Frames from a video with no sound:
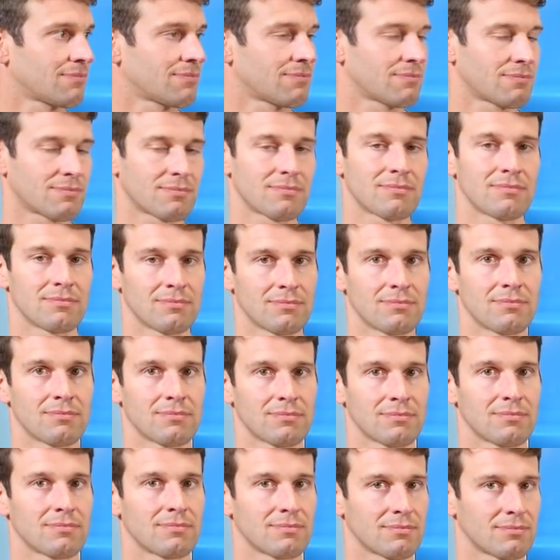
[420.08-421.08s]

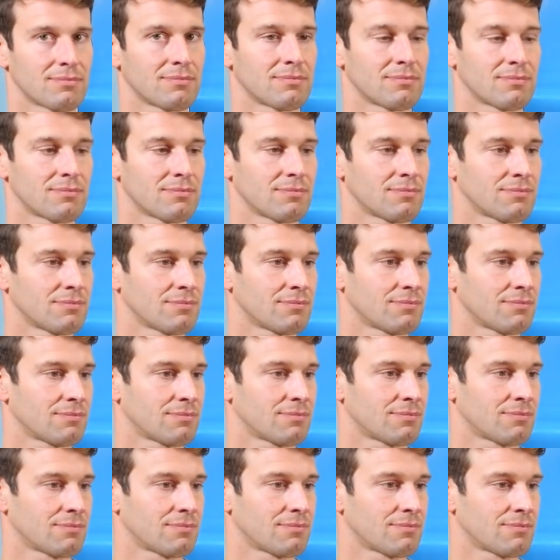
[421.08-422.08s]

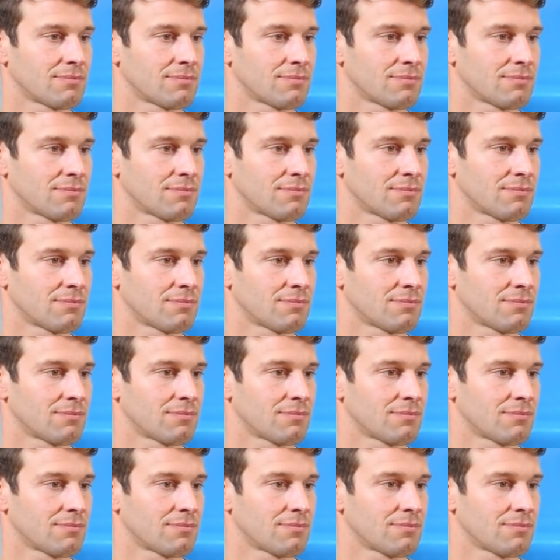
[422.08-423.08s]

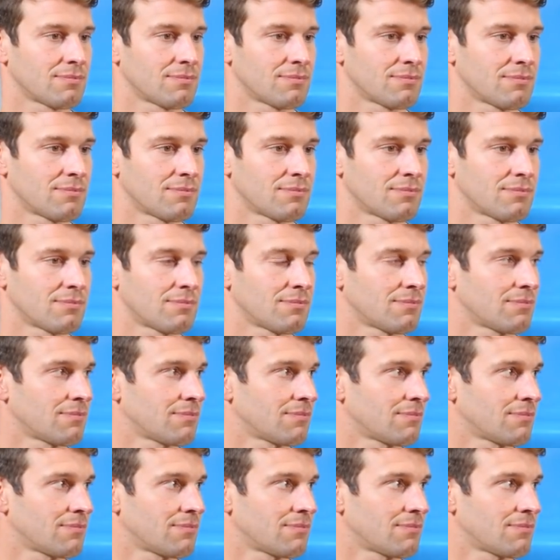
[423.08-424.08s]

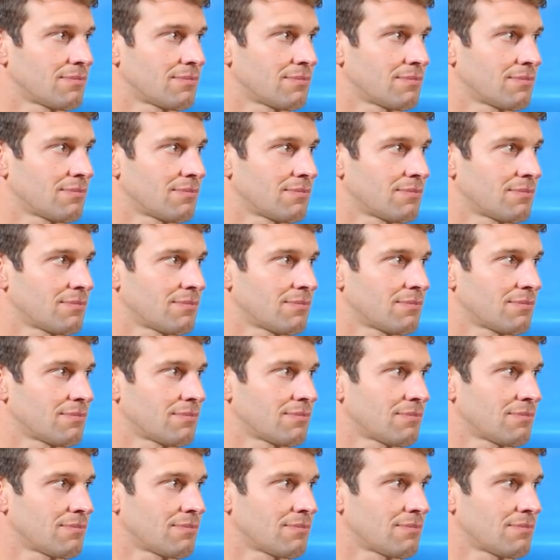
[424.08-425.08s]

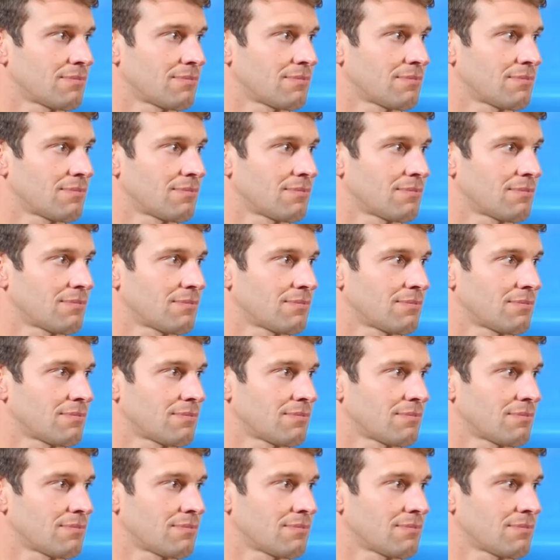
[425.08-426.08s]

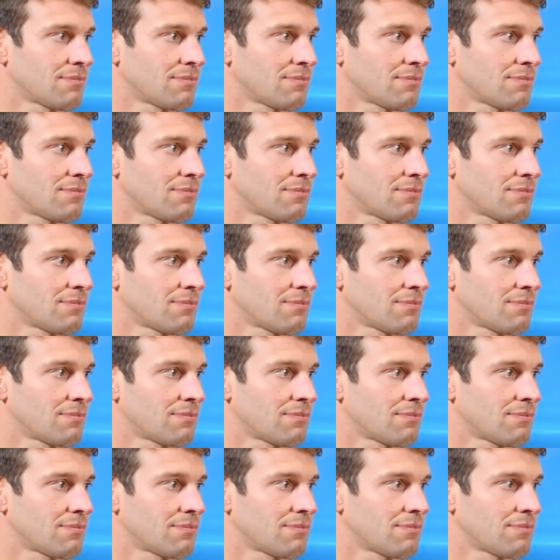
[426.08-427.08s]

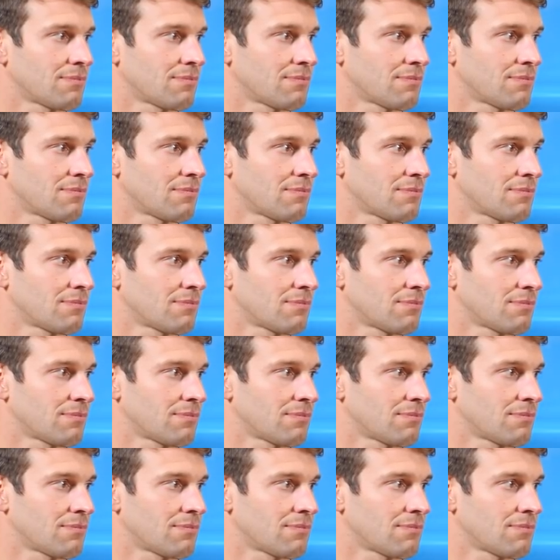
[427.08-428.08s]
[no speech]